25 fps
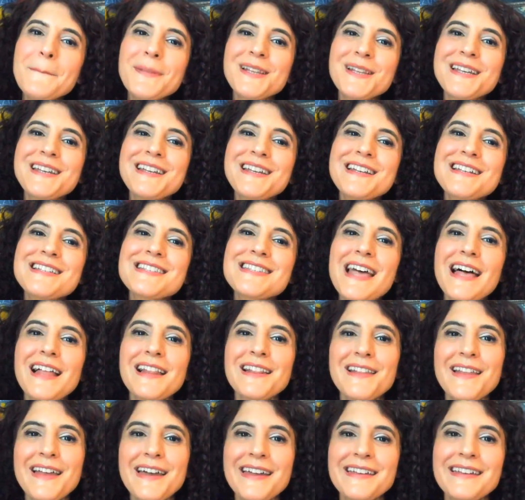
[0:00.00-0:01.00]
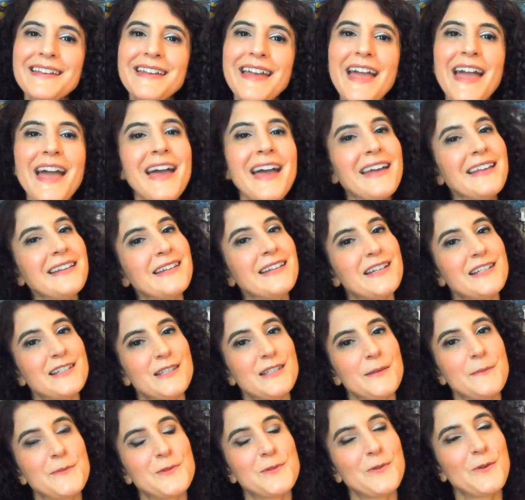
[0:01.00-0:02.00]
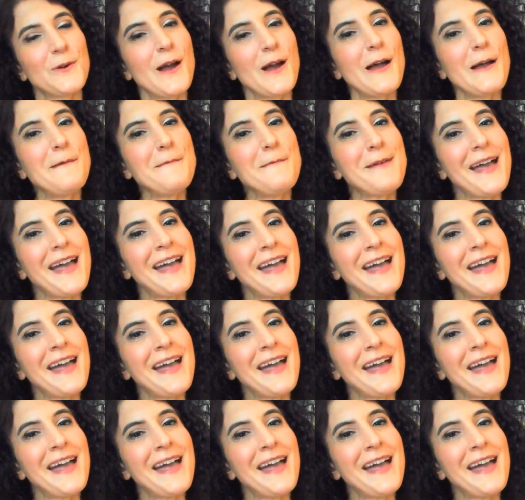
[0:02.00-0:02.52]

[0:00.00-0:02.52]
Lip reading: Please like and subscribe,